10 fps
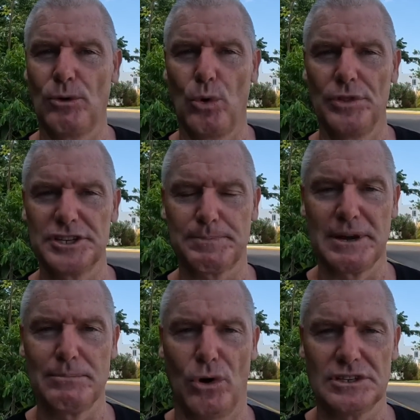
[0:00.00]
for the
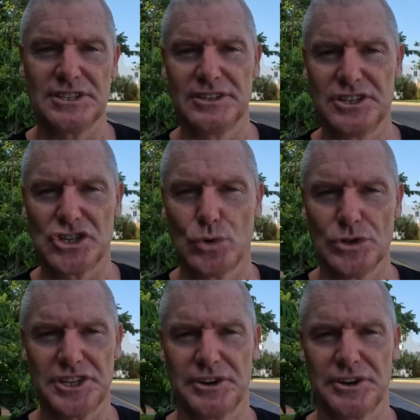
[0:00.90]
Springboks in this short